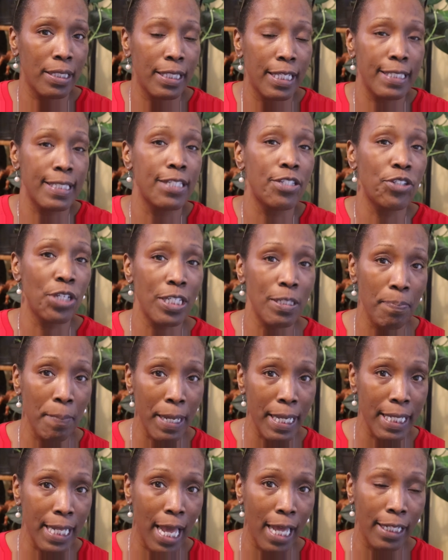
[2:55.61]
This is just
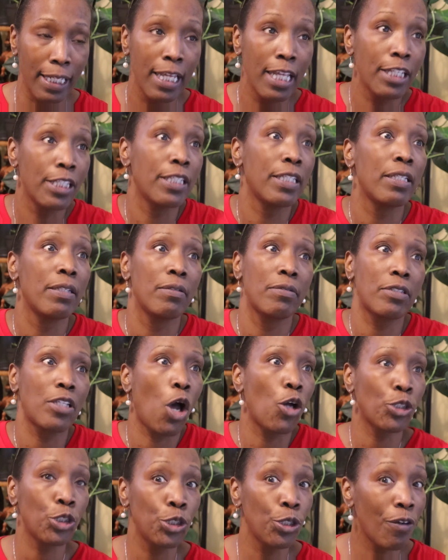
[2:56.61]
me now
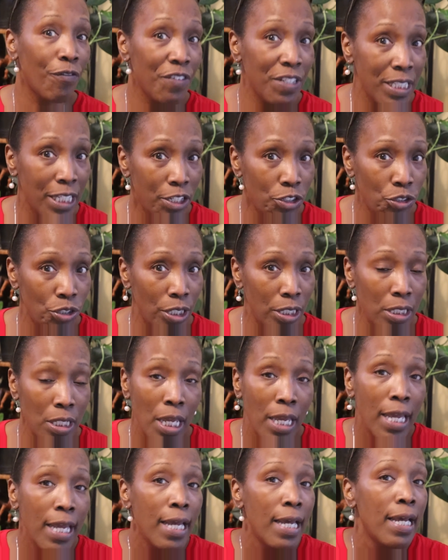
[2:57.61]
talk to your physician.